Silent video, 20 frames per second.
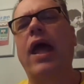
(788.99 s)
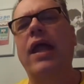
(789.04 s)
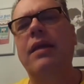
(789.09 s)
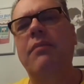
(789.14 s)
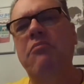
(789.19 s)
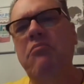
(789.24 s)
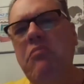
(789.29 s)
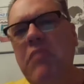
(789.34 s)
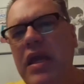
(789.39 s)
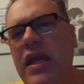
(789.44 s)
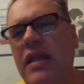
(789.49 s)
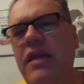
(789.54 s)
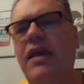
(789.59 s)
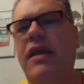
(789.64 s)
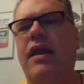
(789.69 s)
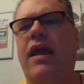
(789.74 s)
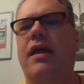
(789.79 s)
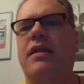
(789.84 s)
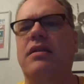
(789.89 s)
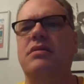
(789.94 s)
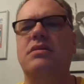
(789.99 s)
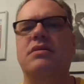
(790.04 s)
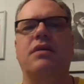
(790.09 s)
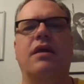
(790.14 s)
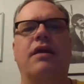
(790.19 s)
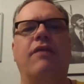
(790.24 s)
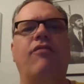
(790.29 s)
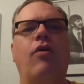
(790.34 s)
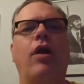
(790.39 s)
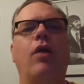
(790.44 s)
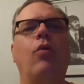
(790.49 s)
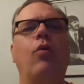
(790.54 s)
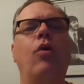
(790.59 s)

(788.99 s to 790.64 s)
and immediate end to slavery,